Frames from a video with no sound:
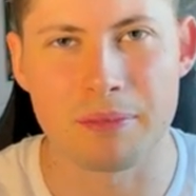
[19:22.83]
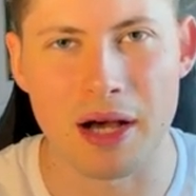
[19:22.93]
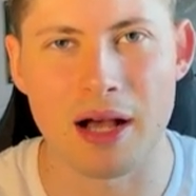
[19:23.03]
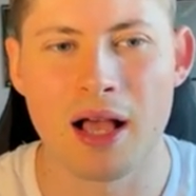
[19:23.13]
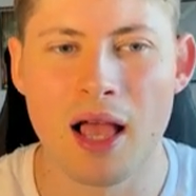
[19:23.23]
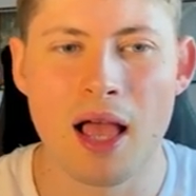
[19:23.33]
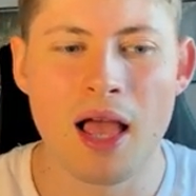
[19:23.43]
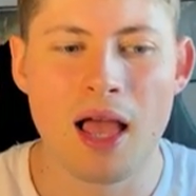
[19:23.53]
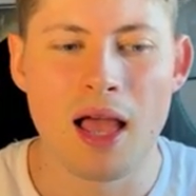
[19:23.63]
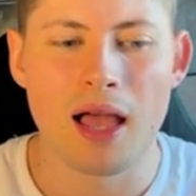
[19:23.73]
But
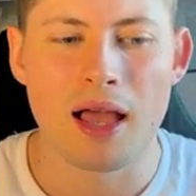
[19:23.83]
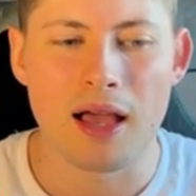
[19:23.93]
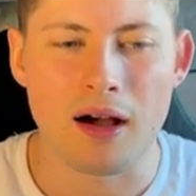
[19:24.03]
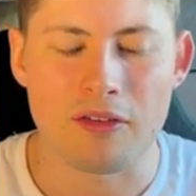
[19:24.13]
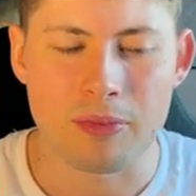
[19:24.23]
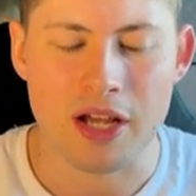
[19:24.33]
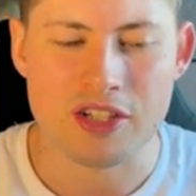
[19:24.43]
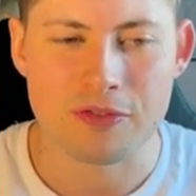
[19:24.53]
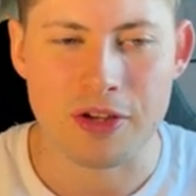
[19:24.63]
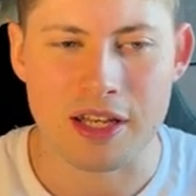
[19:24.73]
I've managed
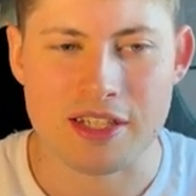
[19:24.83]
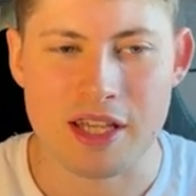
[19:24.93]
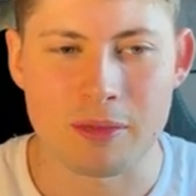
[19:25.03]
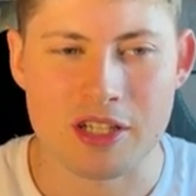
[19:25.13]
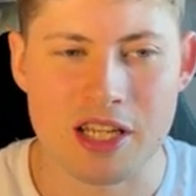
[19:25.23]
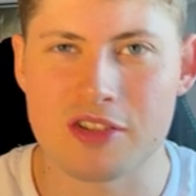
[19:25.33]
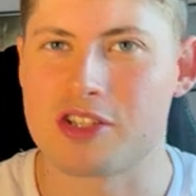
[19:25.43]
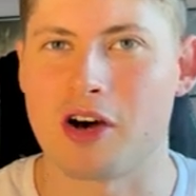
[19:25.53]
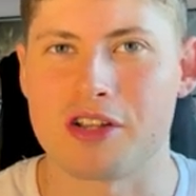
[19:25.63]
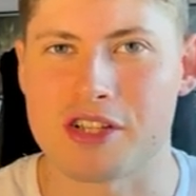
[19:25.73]
to fit, let's say, my Slaves to
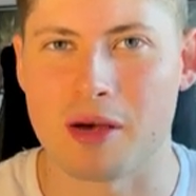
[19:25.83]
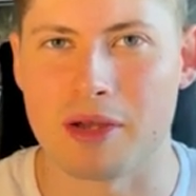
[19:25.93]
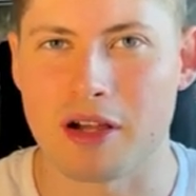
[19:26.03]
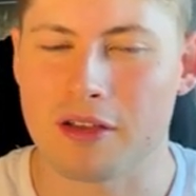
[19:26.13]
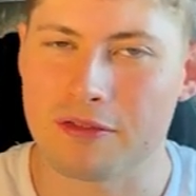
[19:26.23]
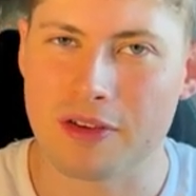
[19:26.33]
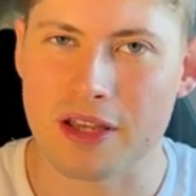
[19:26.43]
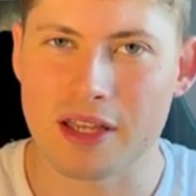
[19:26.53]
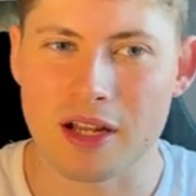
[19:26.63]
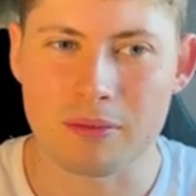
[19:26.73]
Darkness army, I can fit,
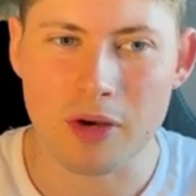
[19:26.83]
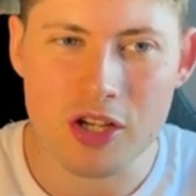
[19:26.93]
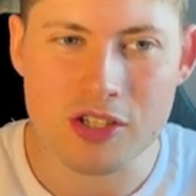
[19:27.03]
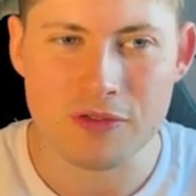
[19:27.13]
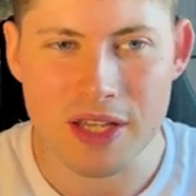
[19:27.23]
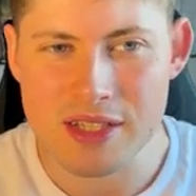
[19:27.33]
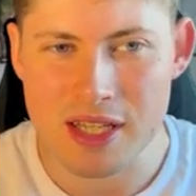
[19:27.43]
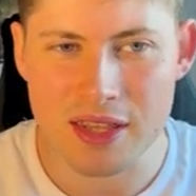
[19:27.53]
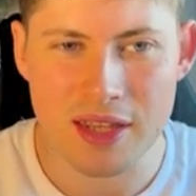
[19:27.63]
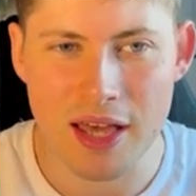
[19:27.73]
you know, most things
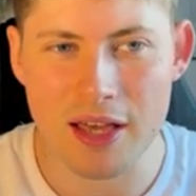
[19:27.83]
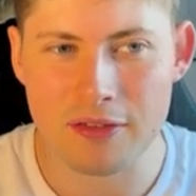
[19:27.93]
in there.